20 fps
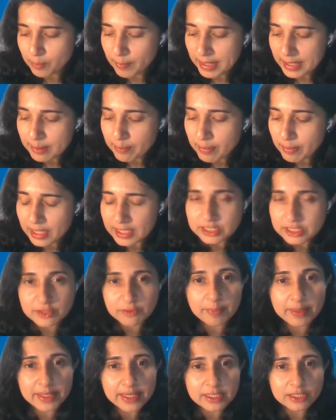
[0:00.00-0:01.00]
Many parts
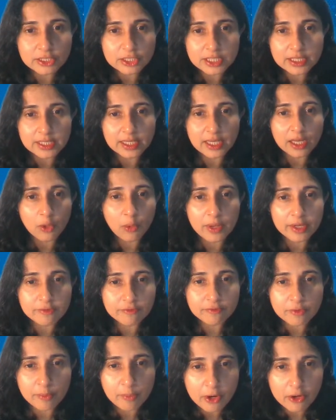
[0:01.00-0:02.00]
of PNG are
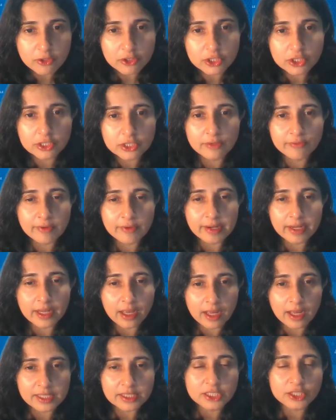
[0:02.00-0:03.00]
quite remote, are very
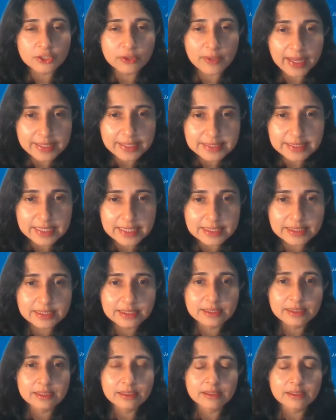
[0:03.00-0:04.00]
hard to access
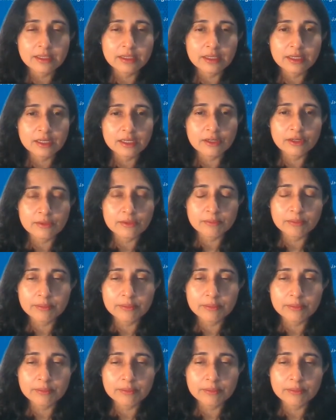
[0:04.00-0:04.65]
for